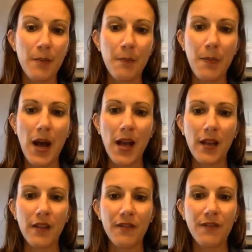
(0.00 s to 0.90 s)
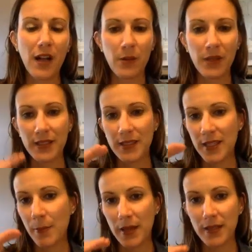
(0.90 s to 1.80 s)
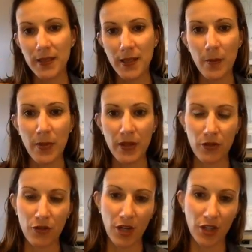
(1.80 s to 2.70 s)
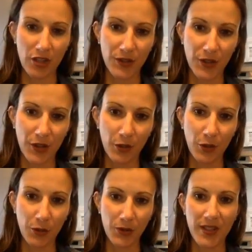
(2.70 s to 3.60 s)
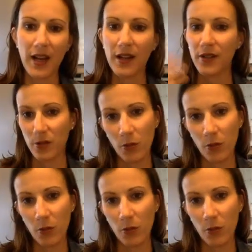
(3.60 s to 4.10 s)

by following step-by-step instructions on Google Slides